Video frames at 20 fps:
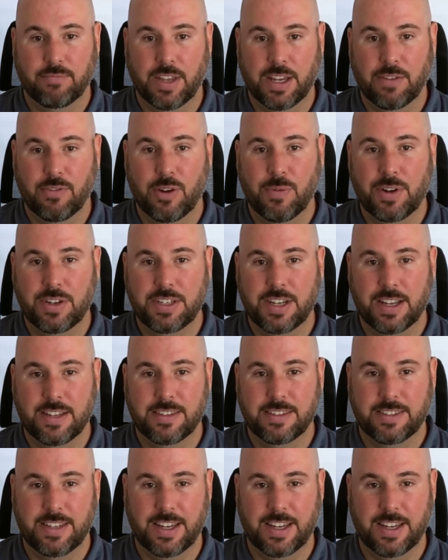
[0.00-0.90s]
Thank you very much, guys.